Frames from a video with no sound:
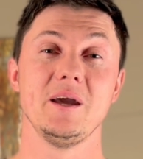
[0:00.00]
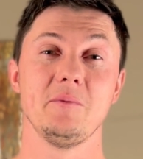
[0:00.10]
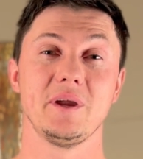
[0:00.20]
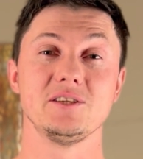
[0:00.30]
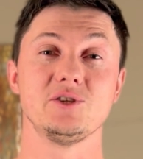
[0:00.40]

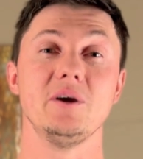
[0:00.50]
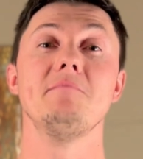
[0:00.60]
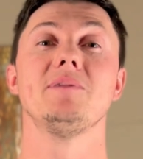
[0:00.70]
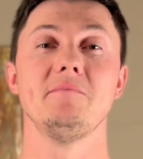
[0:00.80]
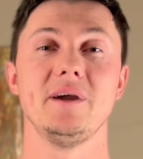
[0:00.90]
began to
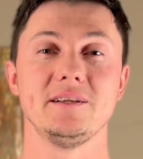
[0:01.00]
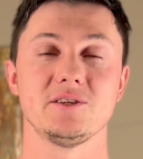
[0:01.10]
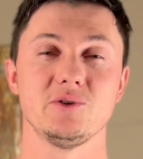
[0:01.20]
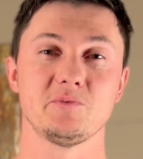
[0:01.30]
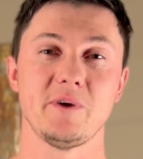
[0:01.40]

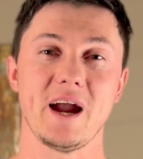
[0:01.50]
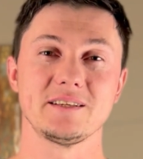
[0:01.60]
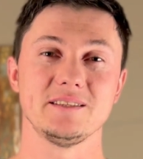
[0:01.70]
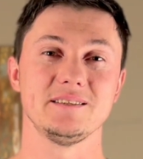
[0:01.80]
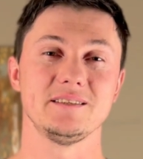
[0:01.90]
implement those
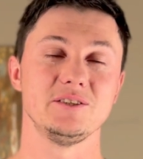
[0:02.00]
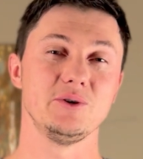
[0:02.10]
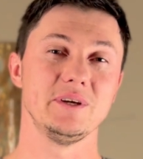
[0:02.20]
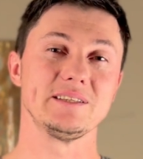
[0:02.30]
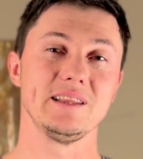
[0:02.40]
practices into
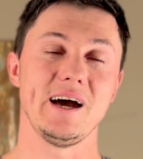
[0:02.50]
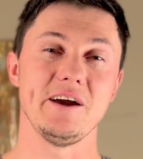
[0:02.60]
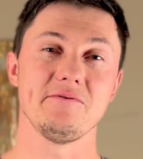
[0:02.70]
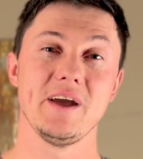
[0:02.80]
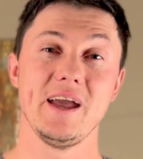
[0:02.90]
his
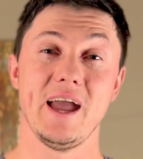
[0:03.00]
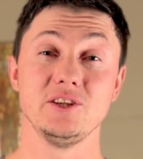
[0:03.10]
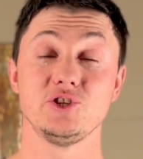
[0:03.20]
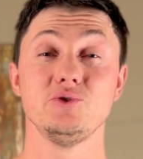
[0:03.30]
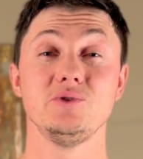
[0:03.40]
life. And
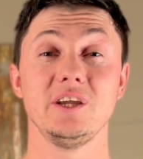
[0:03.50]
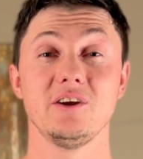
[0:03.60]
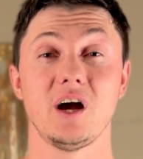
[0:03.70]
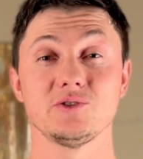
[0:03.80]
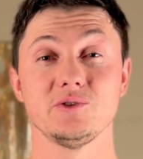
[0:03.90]
soon he
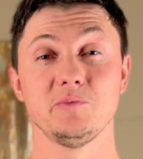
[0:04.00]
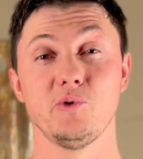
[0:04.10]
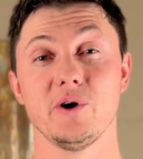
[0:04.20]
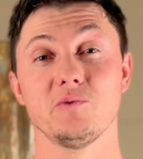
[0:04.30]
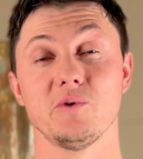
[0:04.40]
got to the
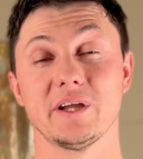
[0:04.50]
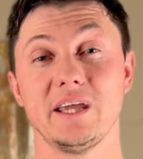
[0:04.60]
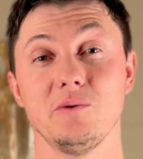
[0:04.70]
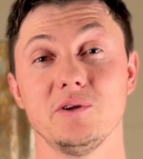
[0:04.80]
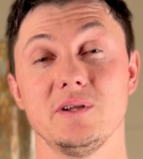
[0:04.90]
point where
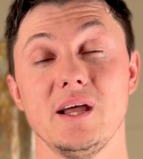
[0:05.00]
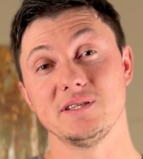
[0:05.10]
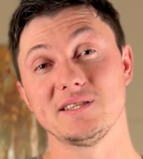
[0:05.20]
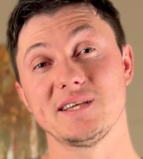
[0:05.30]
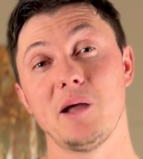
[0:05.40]
he would
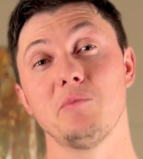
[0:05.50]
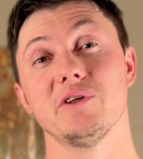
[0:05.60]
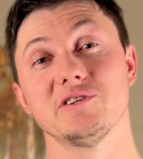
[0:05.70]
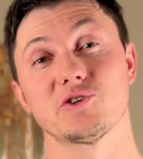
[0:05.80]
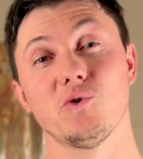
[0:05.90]
disciple
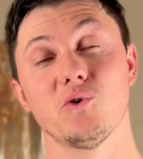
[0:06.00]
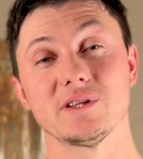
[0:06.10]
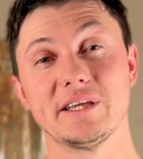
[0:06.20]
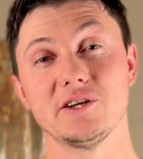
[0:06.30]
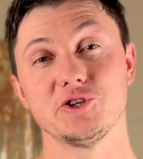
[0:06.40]
his core
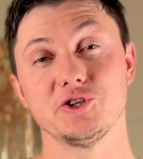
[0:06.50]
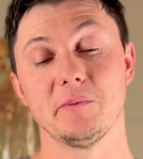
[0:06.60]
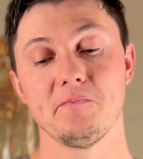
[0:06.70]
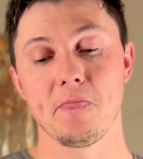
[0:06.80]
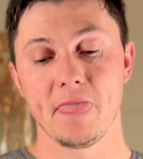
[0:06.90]
leadership.
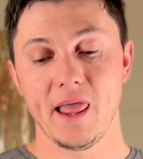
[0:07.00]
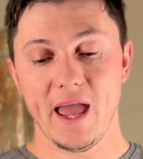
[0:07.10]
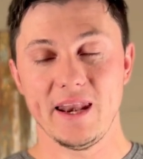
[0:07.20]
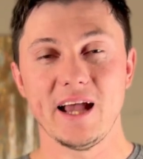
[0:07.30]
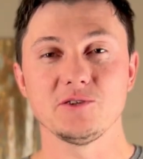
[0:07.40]

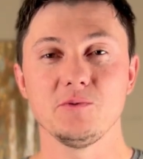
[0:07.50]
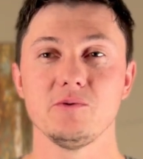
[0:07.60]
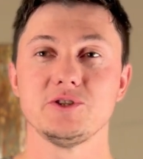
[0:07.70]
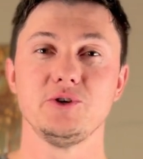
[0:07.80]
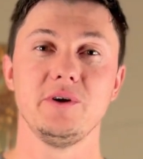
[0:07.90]
And as we
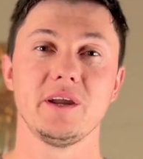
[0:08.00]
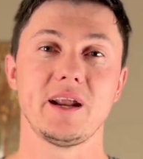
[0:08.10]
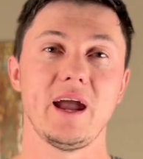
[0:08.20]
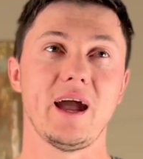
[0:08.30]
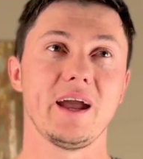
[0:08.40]
were doing it,
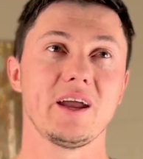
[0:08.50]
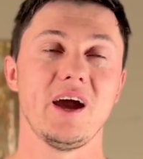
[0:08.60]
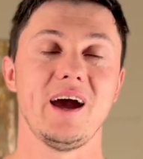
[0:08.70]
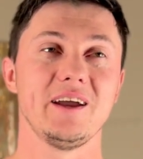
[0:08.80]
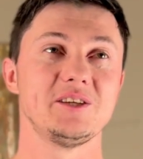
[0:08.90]

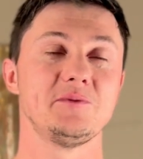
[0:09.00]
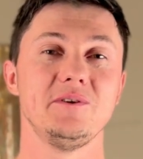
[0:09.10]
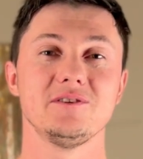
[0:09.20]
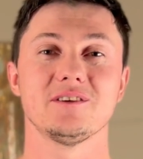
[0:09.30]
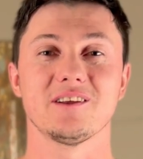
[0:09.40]
I
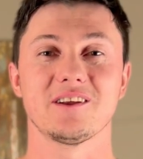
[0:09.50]
experienced